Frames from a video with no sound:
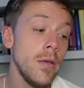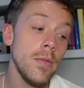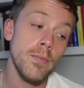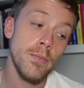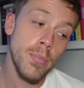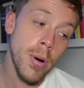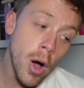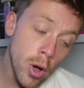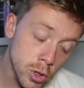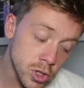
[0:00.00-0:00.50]

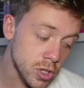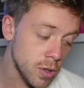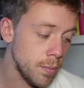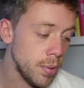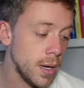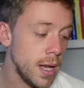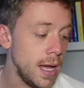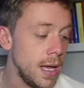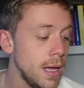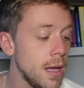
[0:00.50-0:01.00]

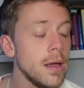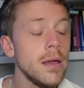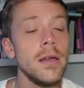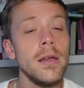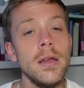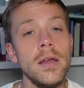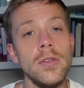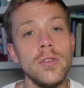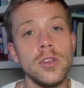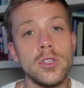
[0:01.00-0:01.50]
possibly
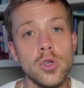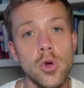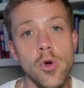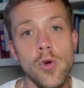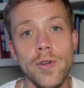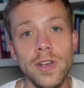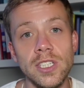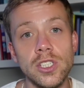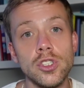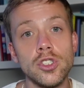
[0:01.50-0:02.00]
the
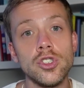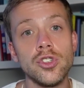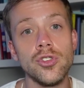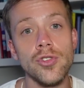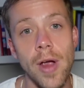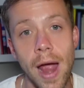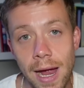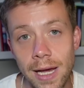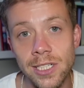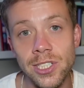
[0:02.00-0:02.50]
Tories
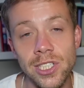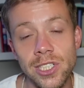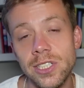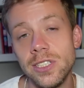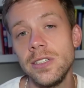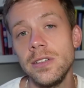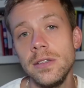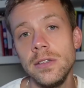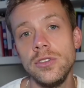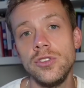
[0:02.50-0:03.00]

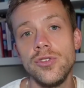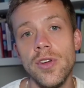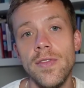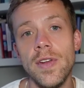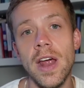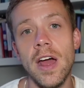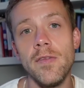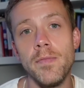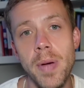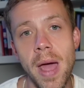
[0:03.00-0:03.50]
trashed, driven
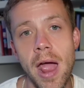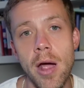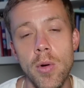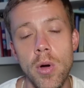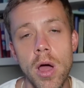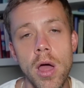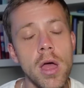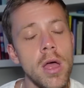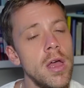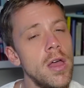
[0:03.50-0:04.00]
out of
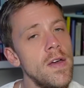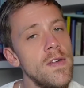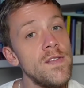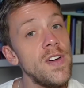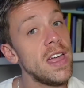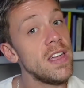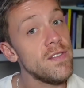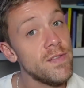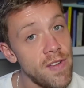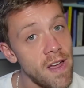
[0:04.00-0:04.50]
power for
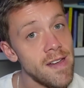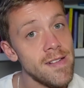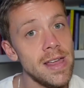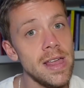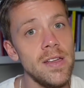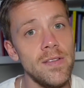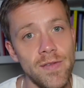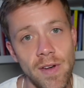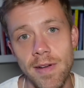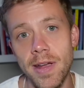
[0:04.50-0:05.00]
a
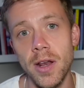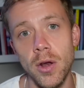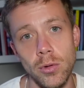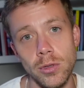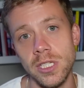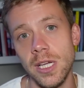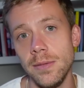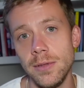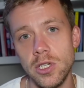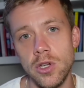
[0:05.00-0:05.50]
very, very long
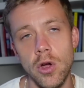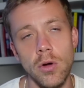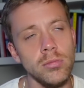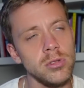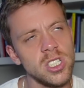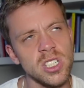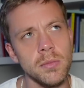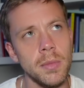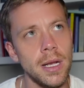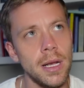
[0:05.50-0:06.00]
time to come.
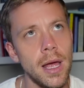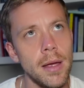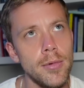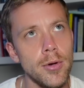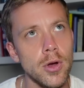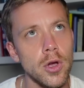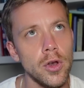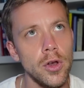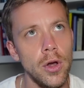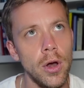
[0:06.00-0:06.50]
Doesn't mean Labour are
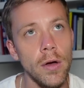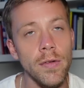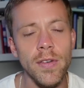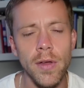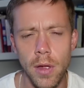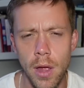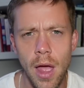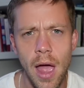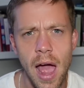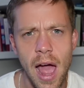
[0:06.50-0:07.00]
good enough.
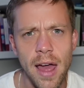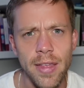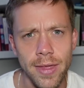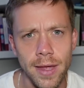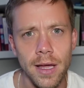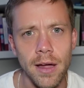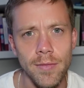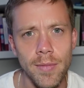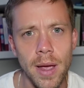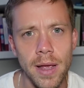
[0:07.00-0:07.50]
I
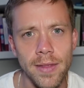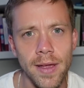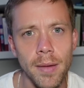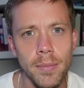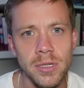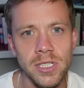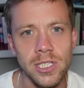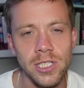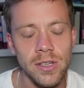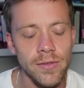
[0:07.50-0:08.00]
think I've made that
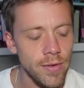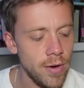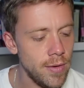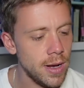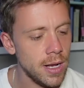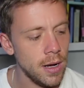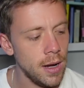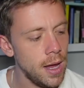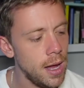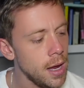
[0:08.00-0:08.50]
position very
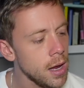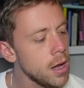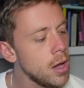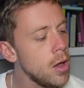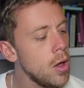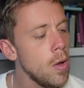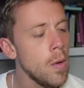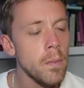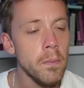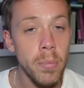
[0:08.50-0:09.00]
clear.
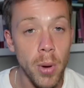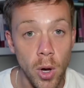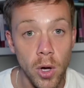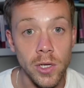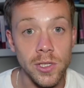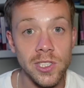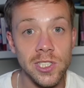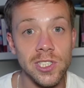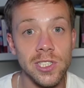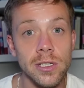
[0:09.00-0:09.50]

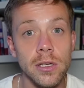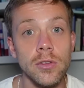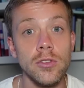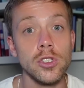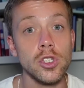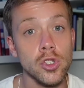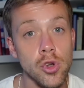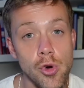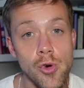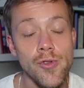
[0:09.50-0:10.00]
But the
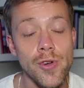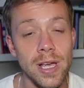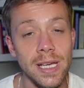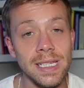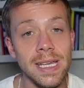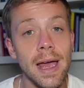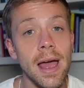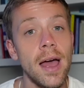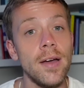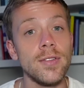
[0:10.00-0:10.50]
Tories
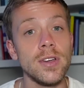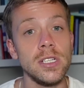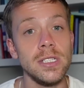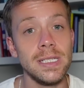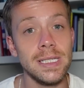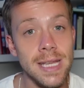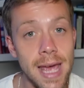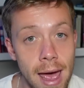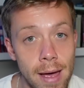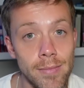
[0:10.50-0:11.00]
have
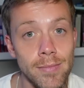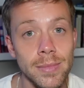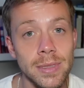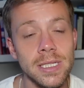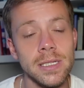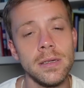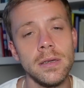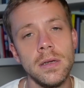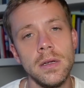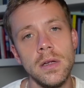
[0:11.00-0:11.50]

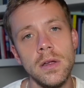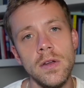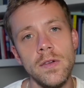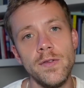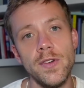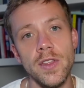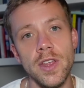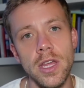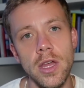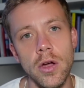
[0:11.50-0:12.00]
contempt
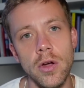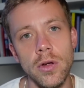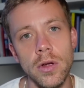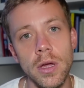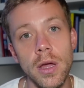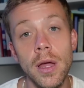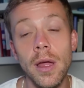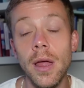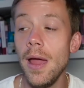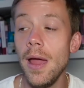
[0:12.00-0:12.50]
for the young
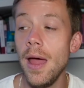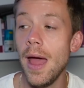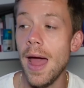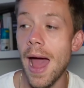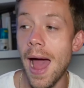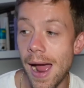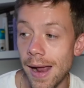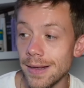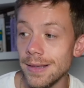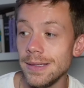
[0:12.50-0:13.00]

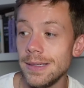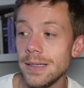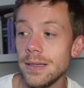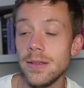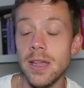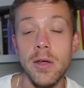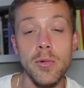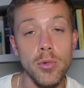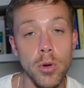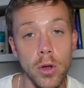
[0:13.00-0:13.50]
and
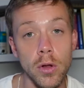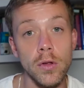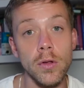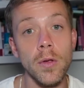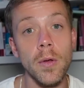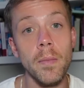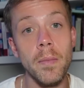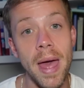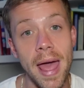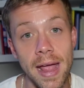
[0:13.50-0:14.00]
they
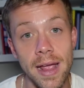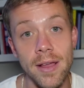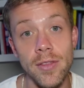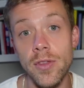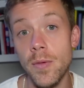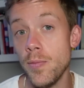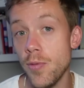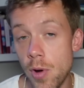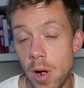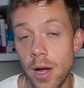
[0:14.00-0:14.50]
will pay the
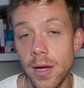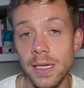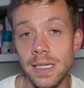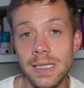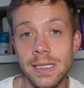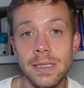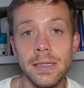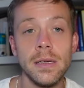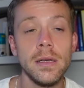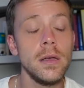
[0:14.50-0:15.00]

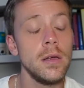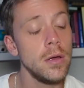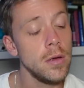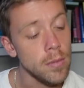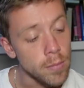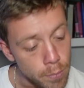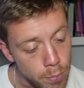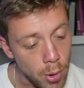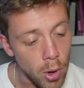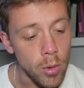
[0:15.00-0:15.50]
price.
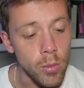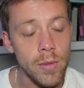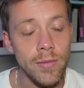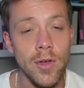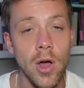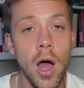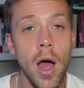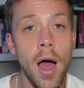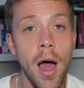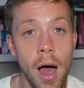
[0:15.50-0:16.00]
But we've
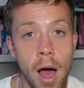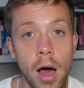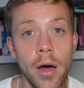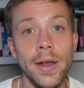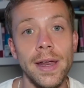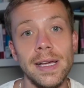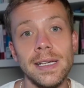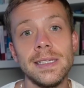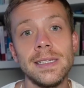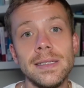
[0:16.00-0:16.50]
got to
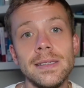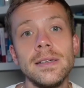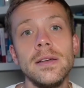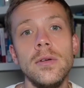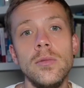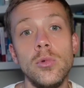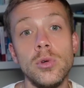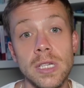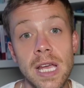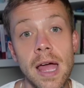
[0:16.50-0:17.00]
harness
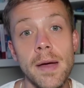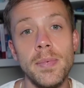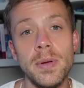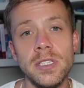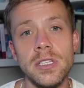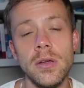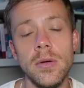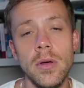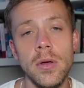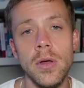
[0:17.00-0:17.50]
what's happened
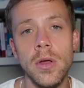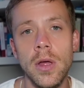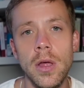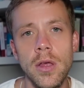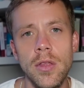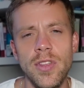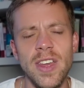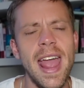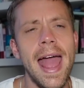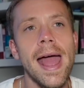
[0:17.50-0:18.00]
to
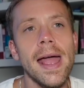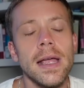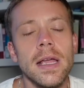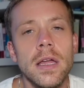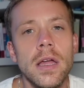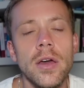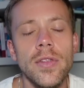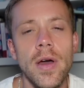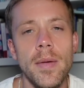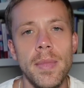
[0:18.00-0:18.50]
the
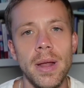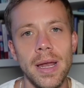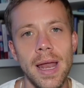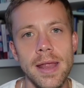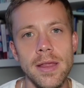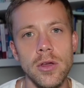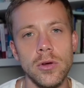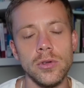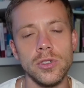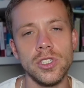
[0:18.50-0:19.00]
anger that
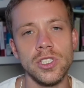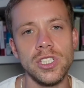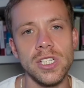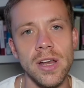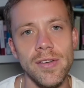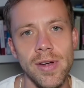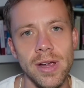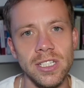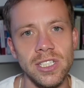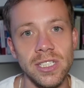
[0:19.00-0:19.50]
millennials and
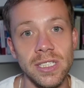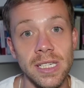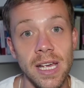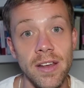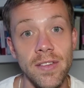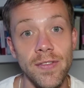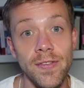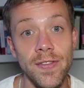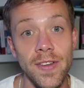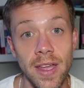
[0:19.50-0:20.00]
Generation Z
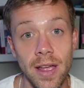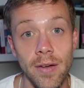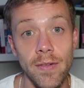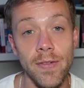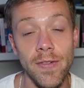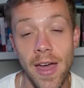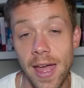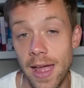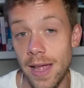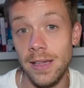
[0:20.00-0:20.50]
fear,
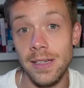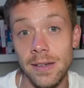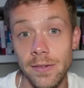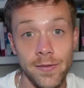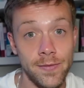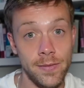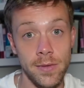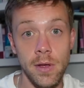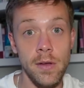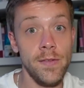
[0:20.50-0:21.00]
face,
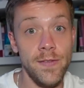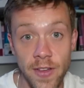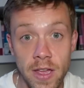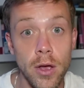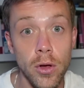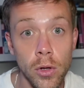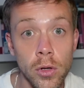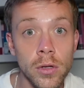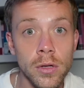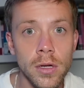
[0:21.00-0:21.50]

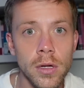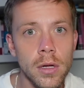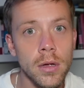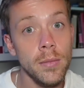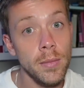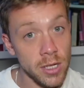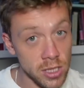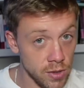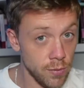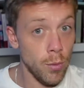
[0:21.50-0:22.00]
feel
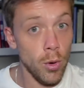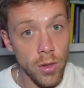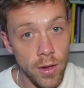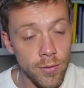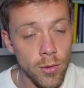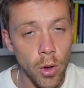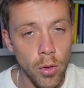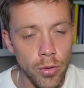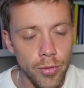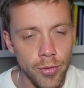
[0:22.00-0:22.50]
because of what they've
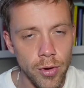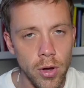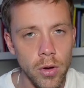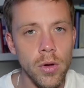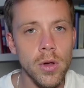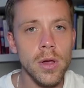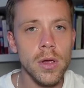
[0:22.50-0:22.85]
gone through